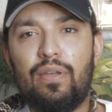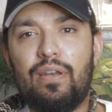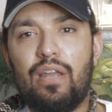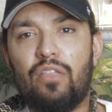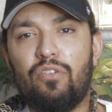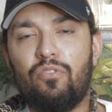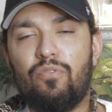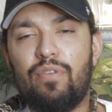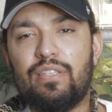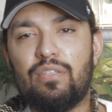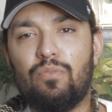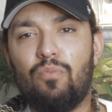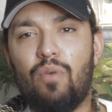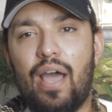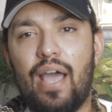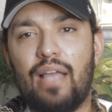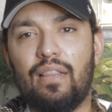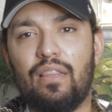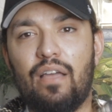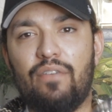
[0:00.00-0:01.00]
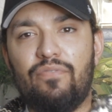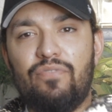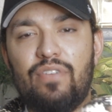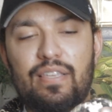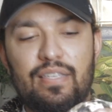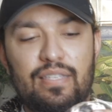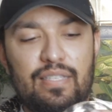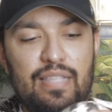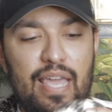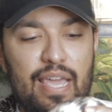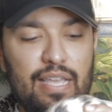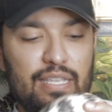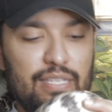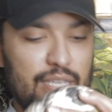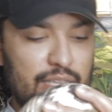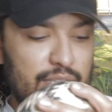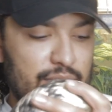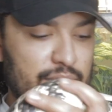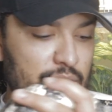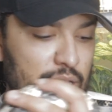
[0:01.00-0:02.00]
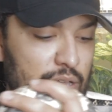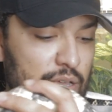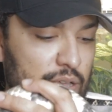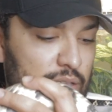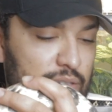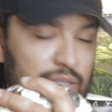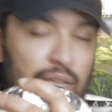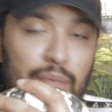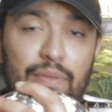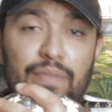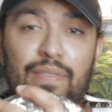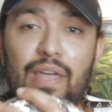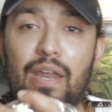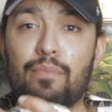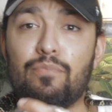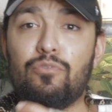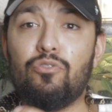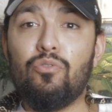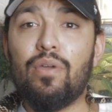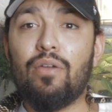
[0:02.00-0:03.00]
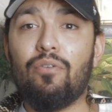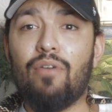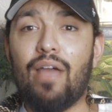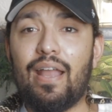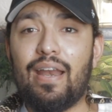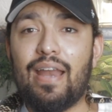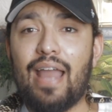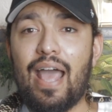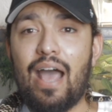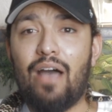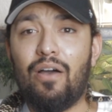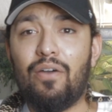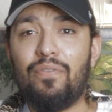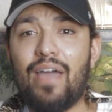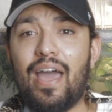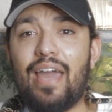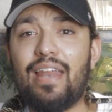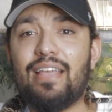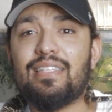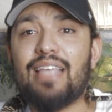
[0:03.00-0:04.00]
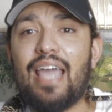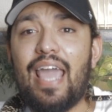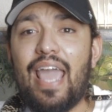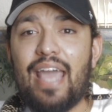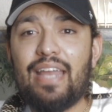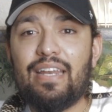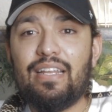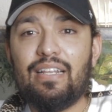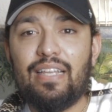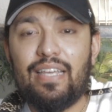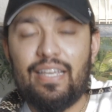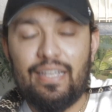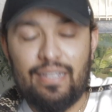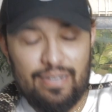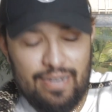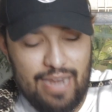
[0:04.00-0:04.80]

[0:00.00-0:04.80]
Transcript: another reason why I love these snakes, is something that I'm doing right now, and that is handling.